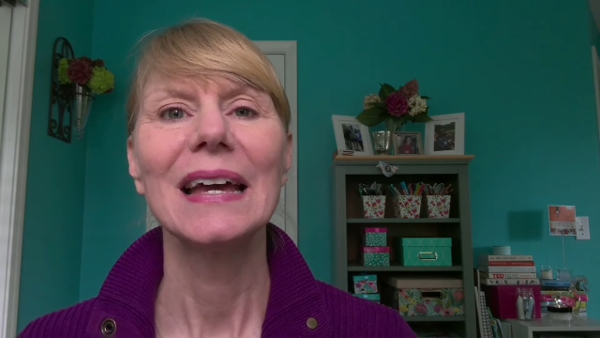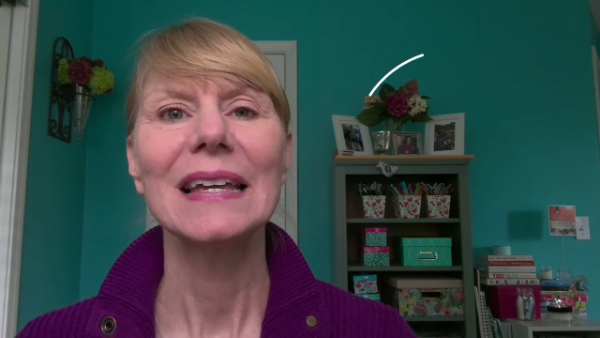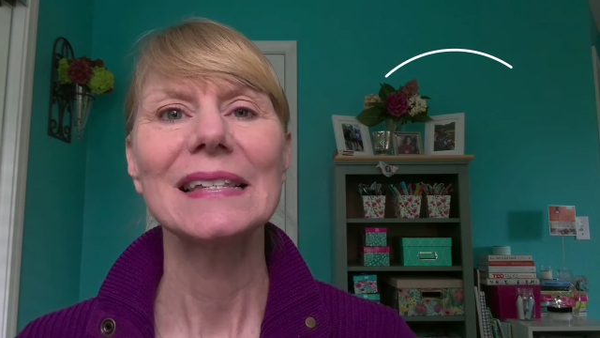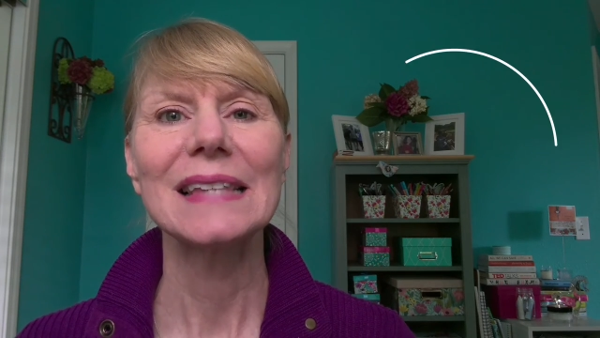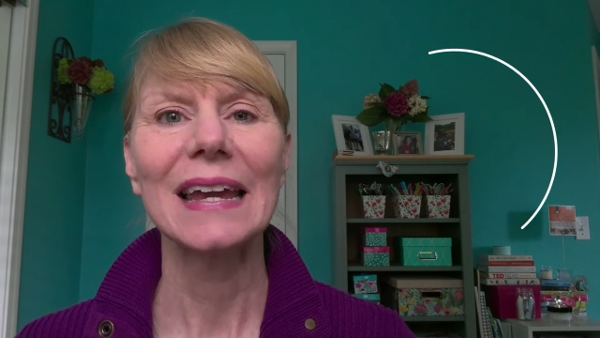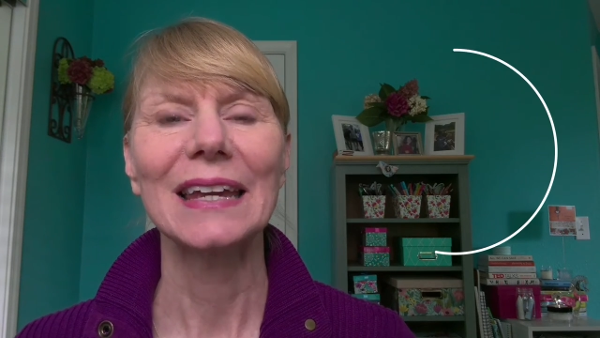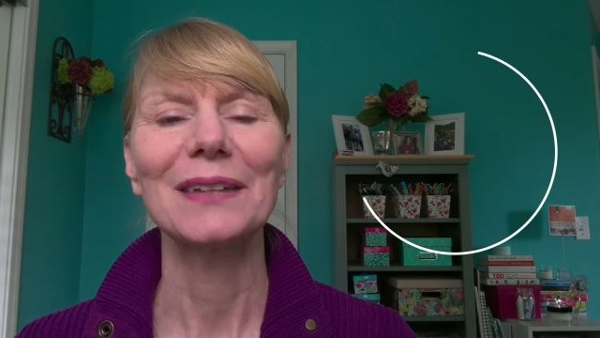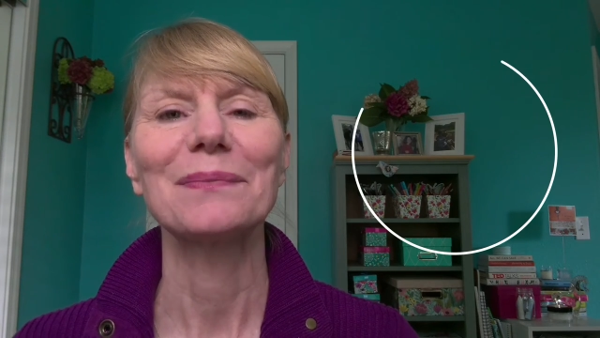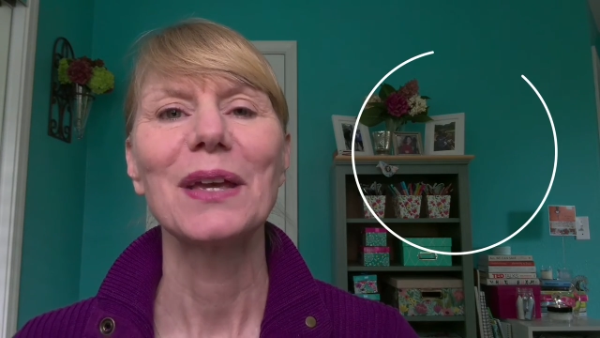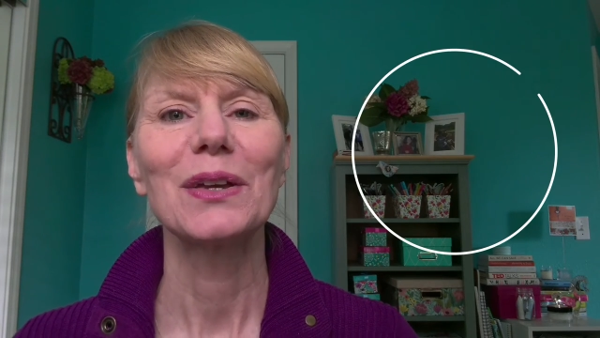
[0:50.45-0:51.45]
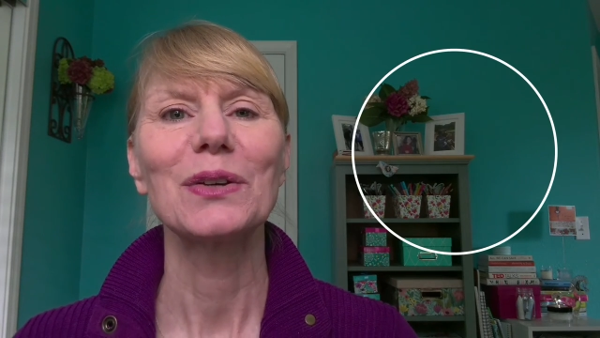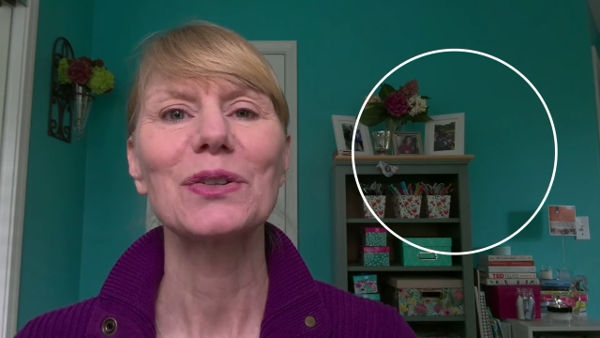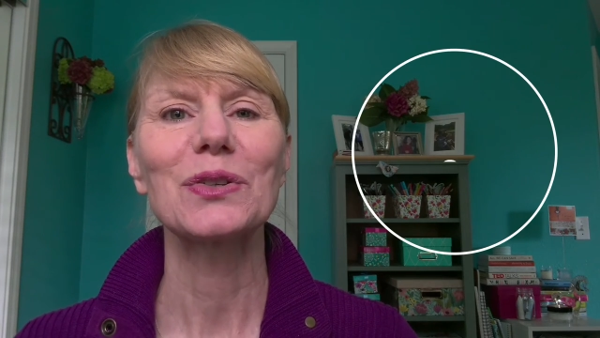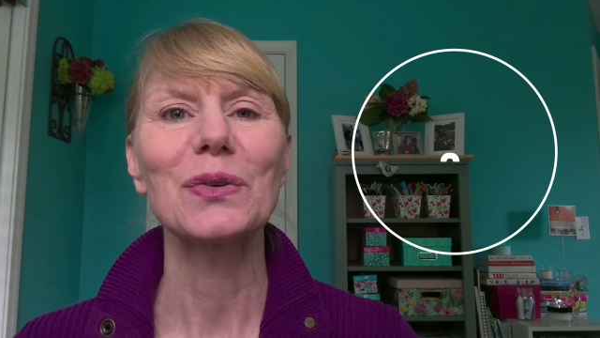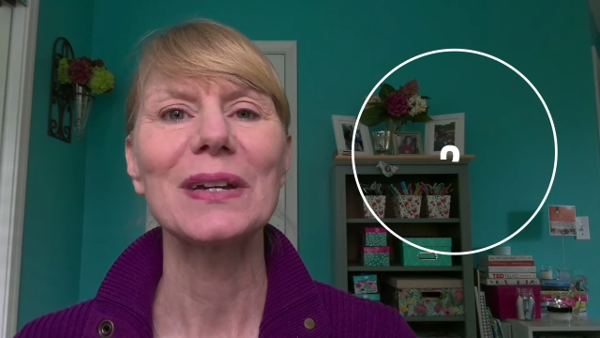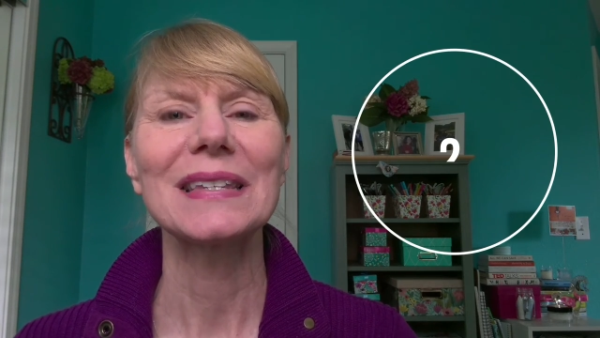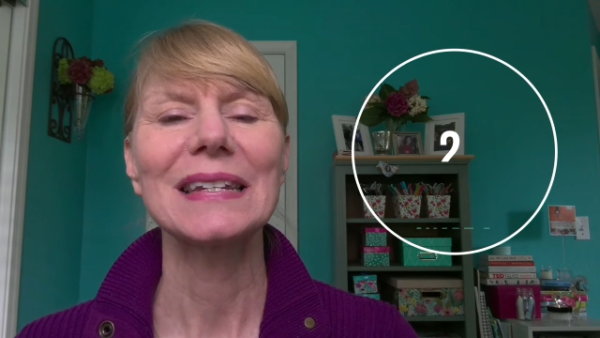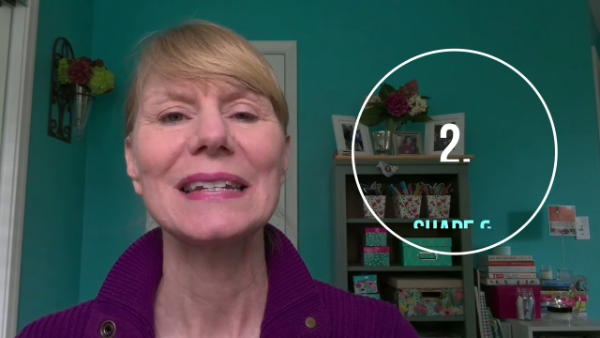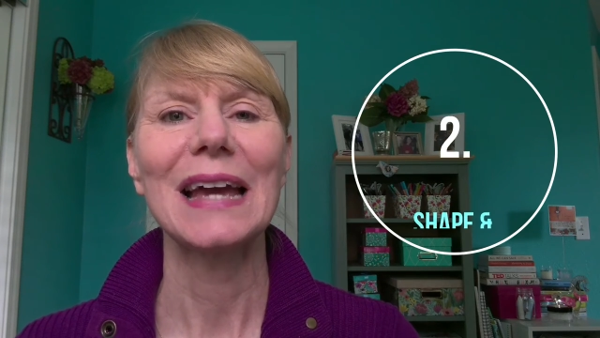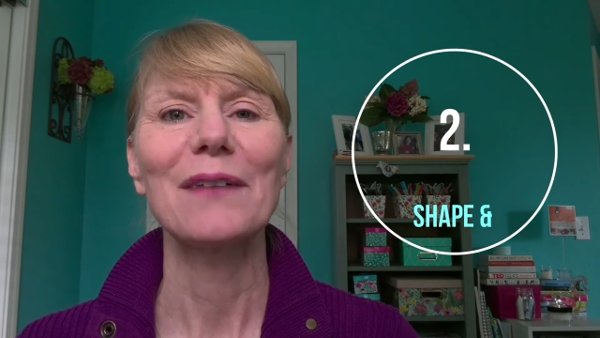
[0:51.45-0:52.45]
Second, your stories
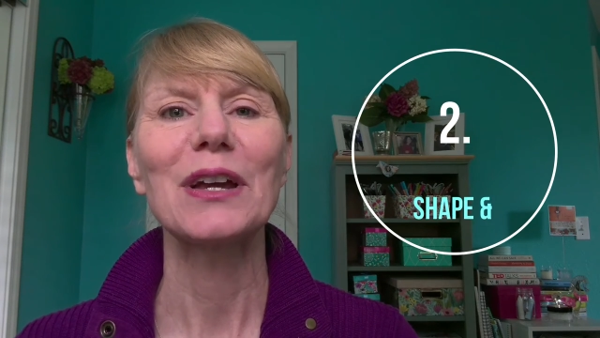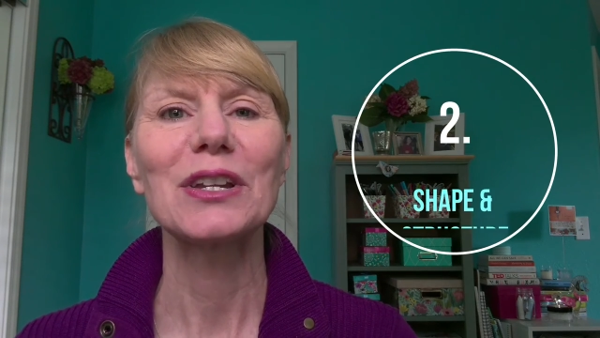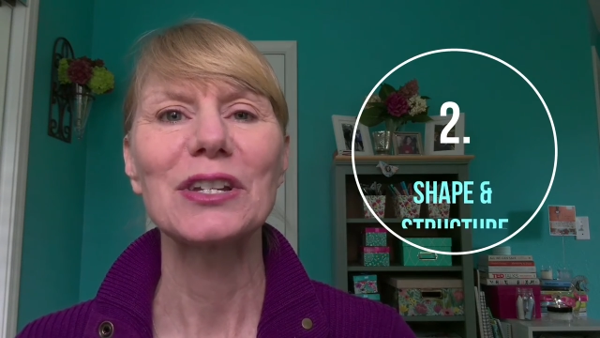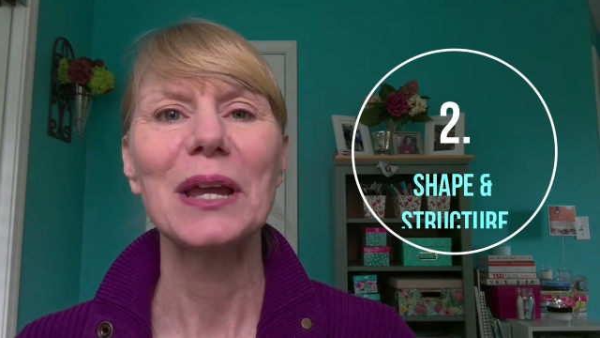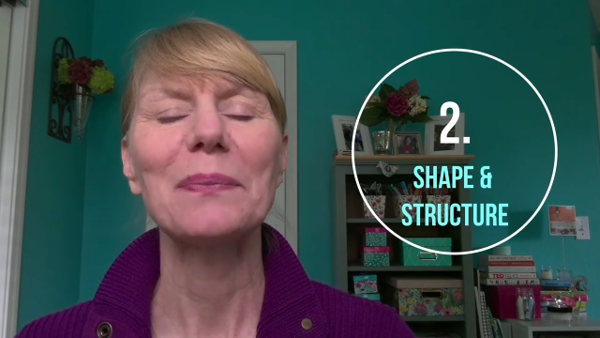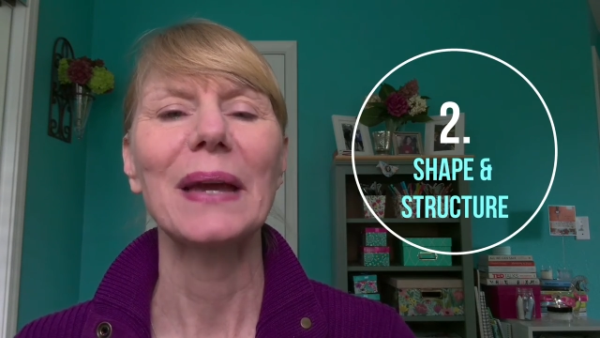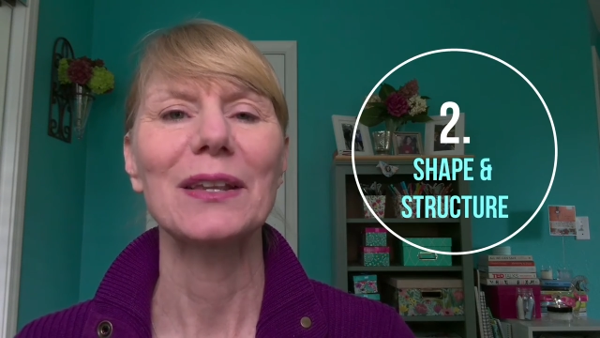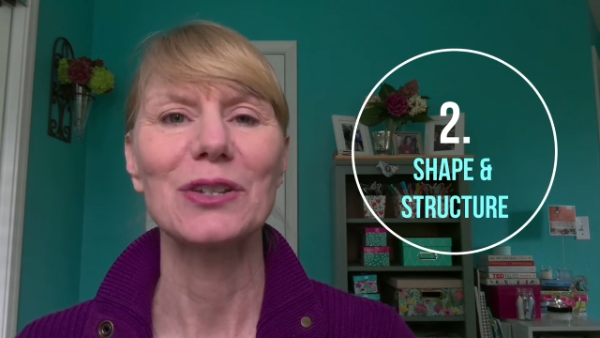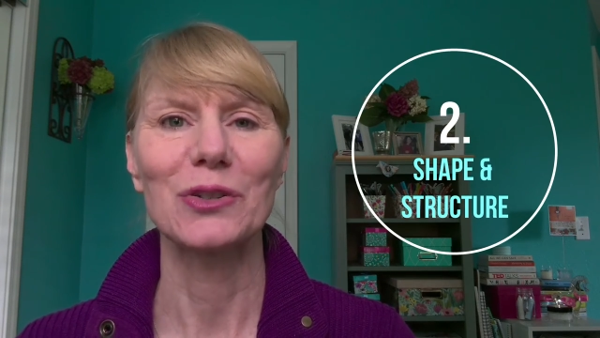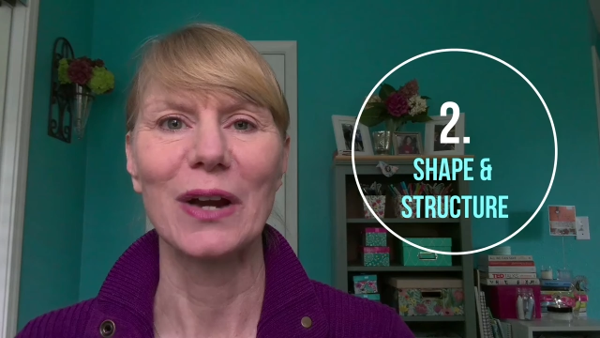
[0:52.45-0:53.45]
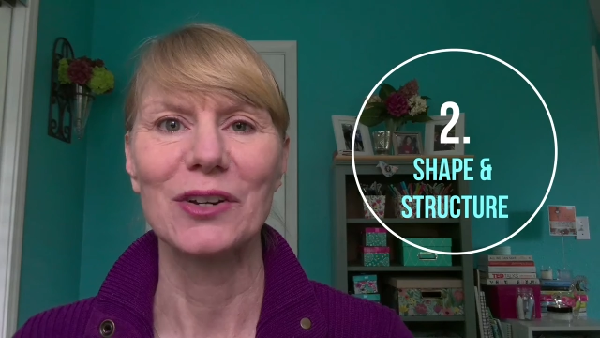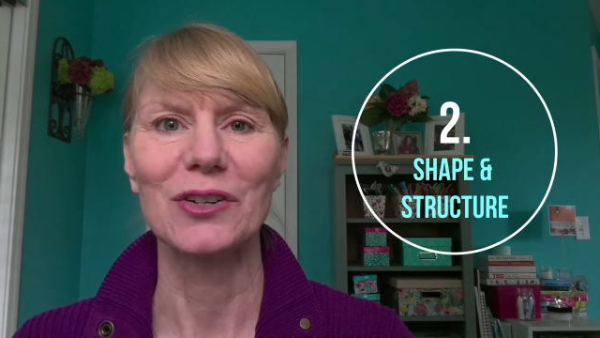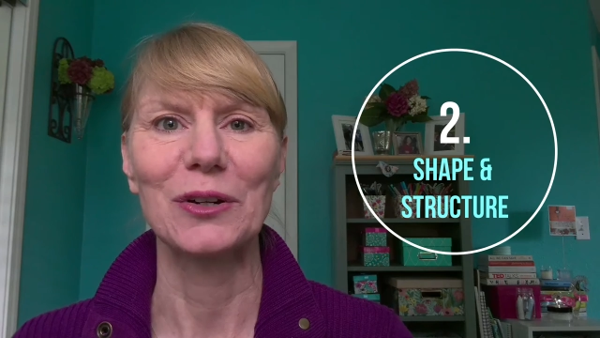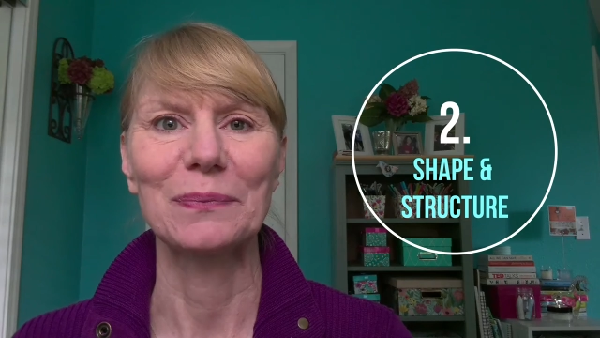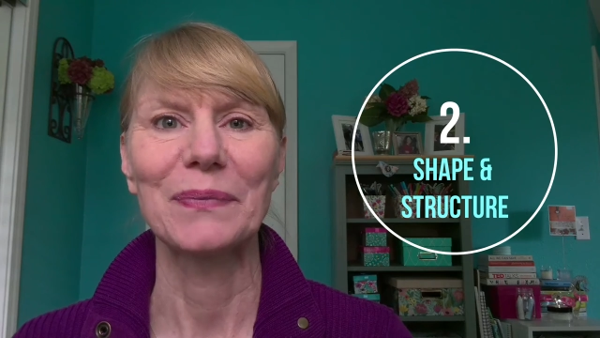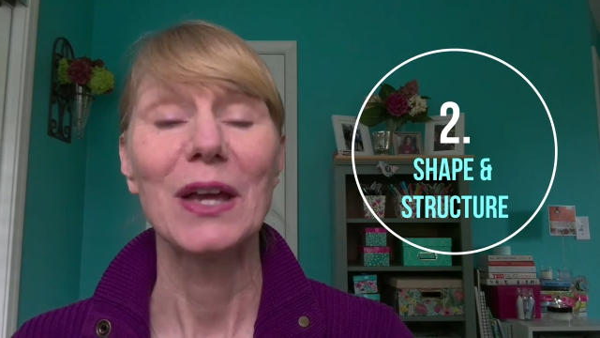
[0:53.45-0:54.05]
need to have shape and structure.